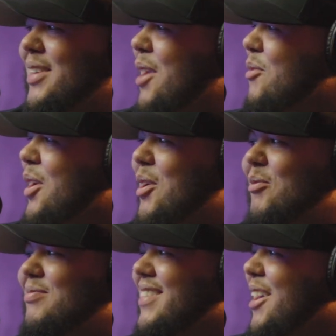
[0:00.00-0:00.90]

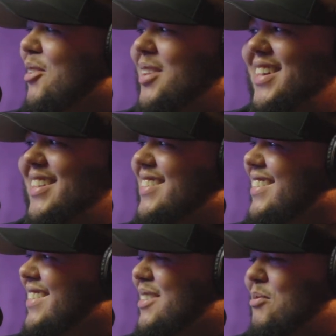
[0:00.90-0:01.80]
Gabraham, I don't get it,
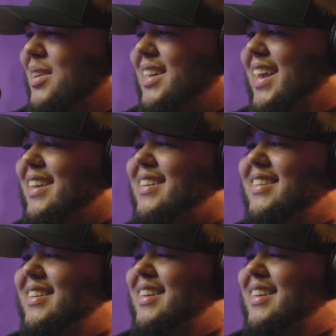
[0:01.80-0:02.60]
but, like,